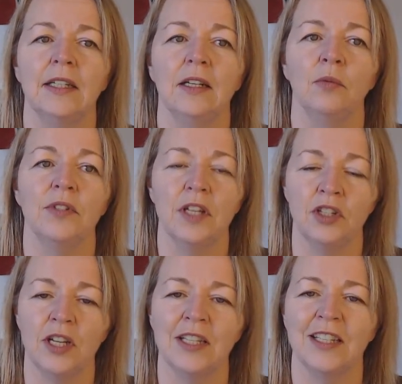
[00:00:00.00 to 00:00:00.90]
What's
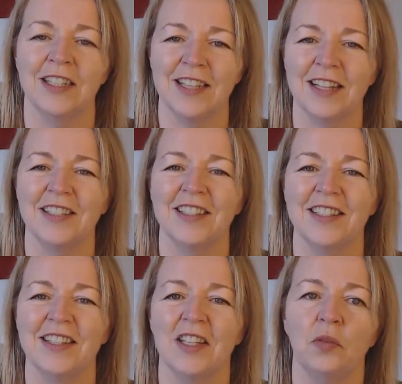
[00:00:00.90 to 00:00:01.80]
interesting as
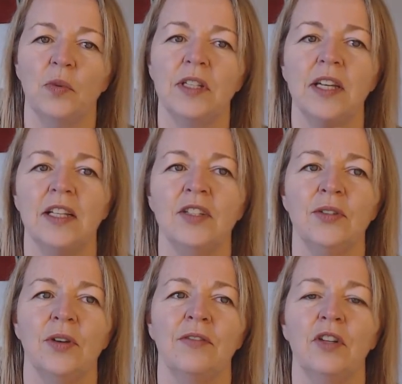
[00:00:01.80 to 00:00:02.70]
adults is that we tend
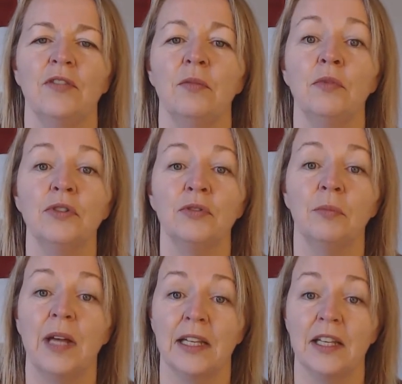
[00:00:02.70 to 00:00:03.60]
to have a lot of emotional
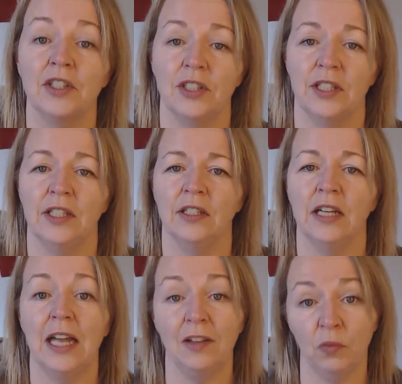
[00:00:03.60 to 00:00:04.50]
baggage in here
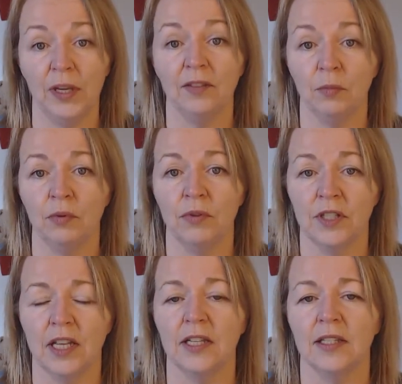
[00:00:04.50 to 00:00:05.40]
if we haven't
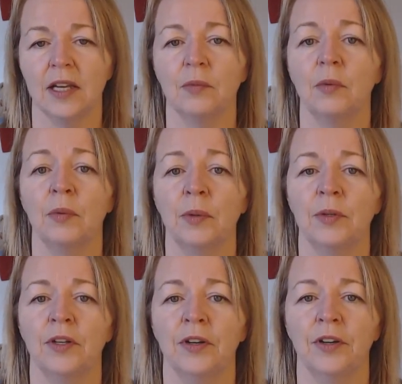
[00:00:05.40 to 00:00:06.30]
processed that when we were
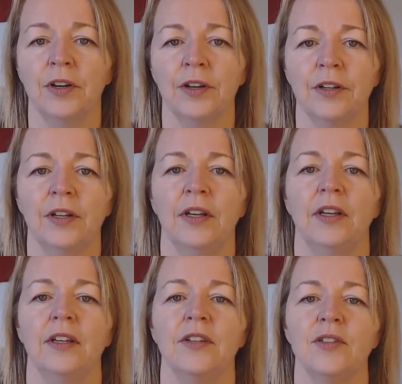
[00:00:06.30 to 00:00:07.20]
younger.
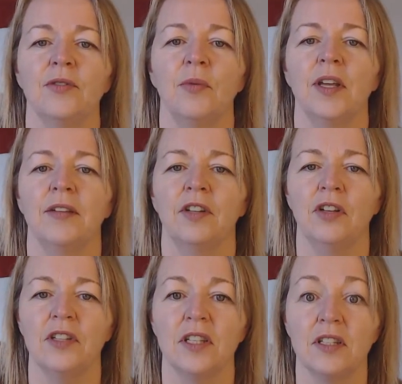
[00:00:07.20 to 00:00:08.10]
So we can have a
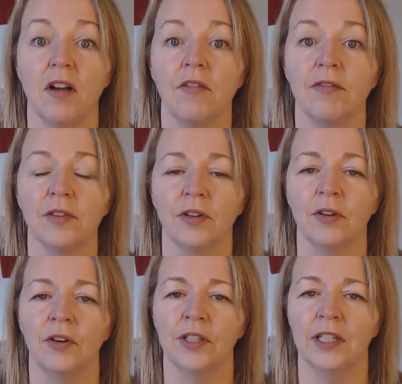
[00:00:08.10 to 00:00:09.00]
lot of stuff going
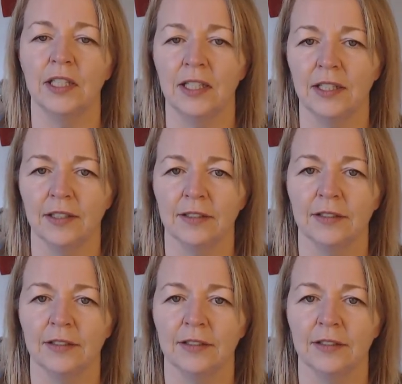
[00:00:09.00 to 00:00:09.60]
on in here,